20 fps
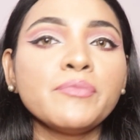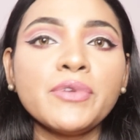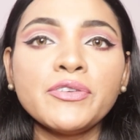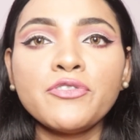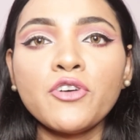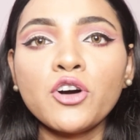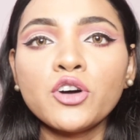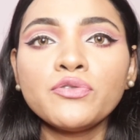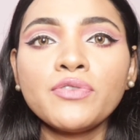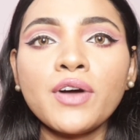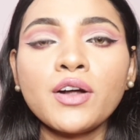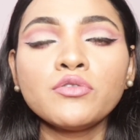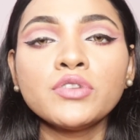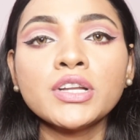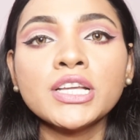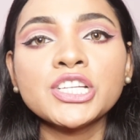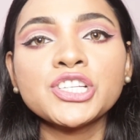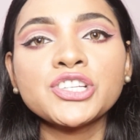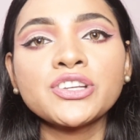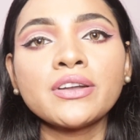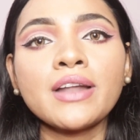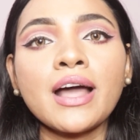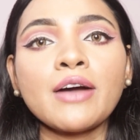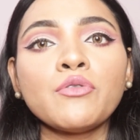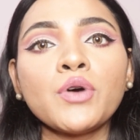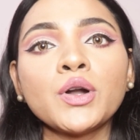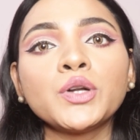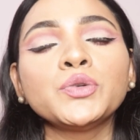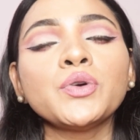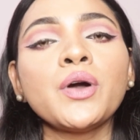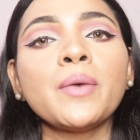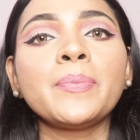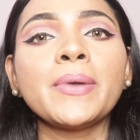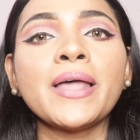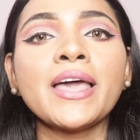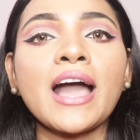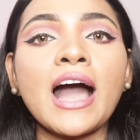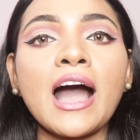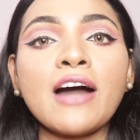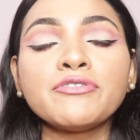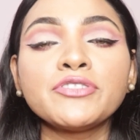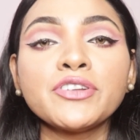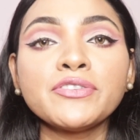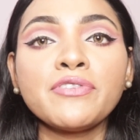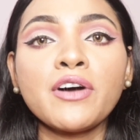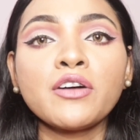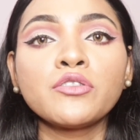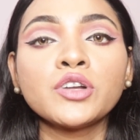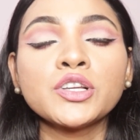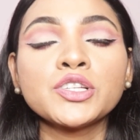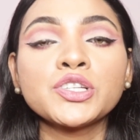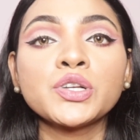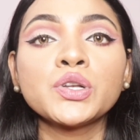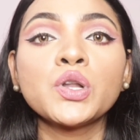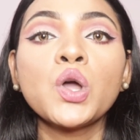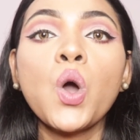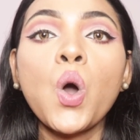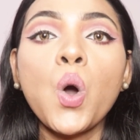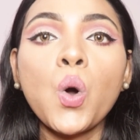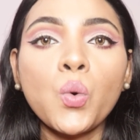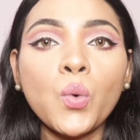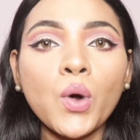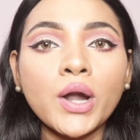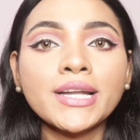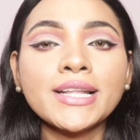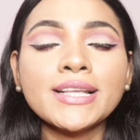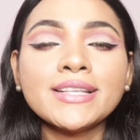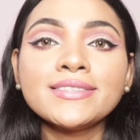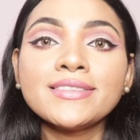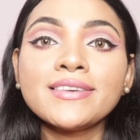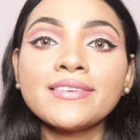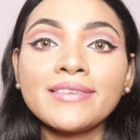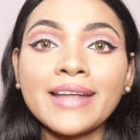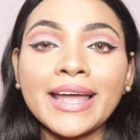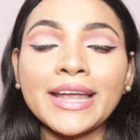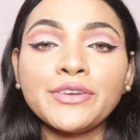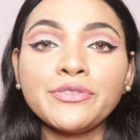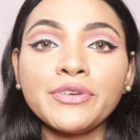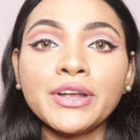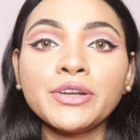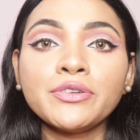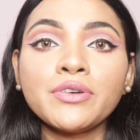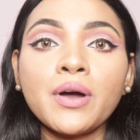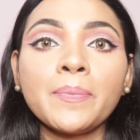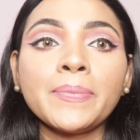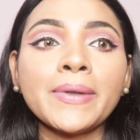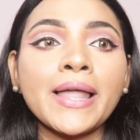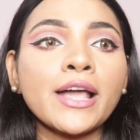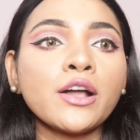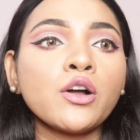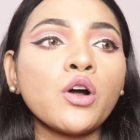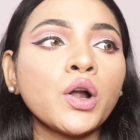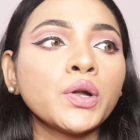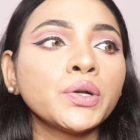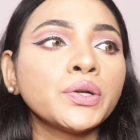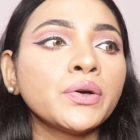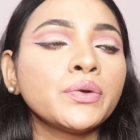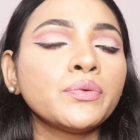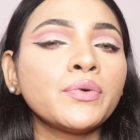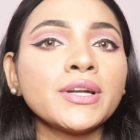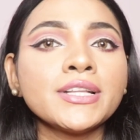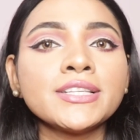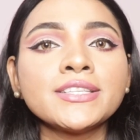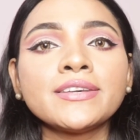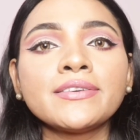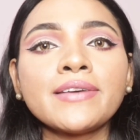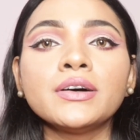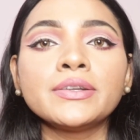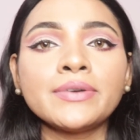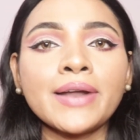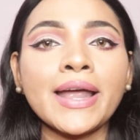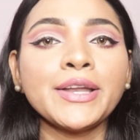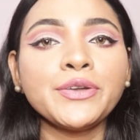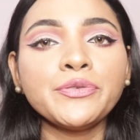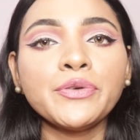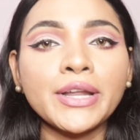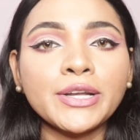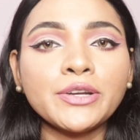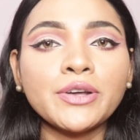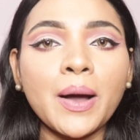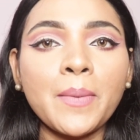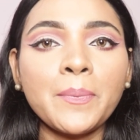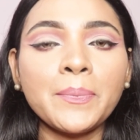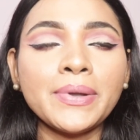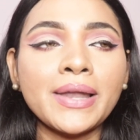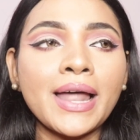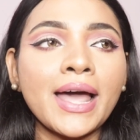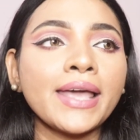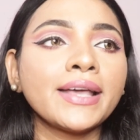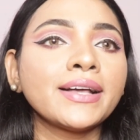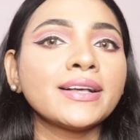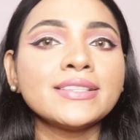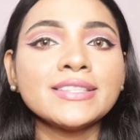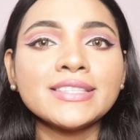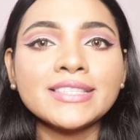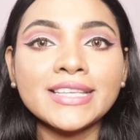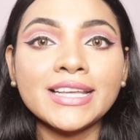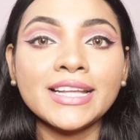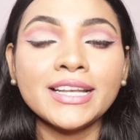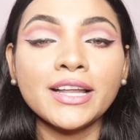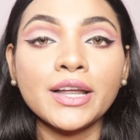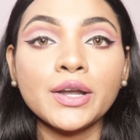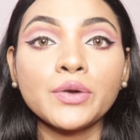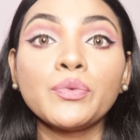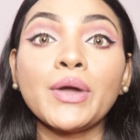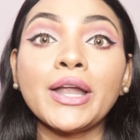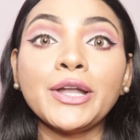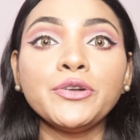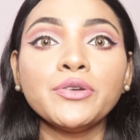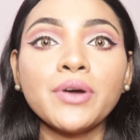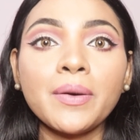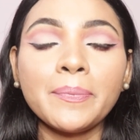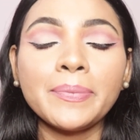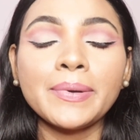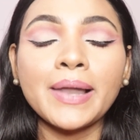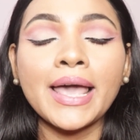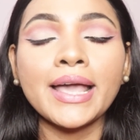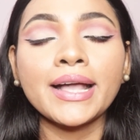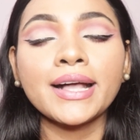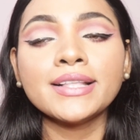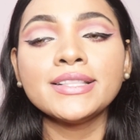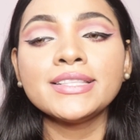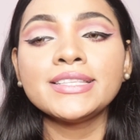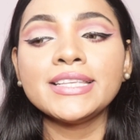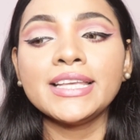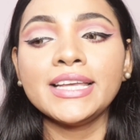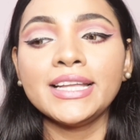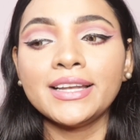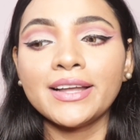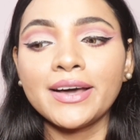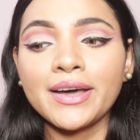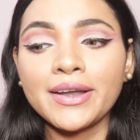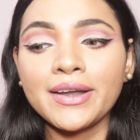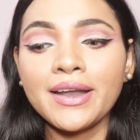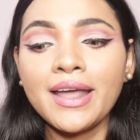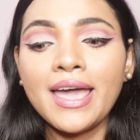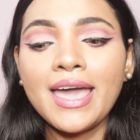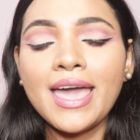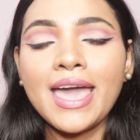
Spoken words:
before foundation, what to apply after foundation, what is the right way to apply contour, what is the right way to apply concealer, when to apply concealer,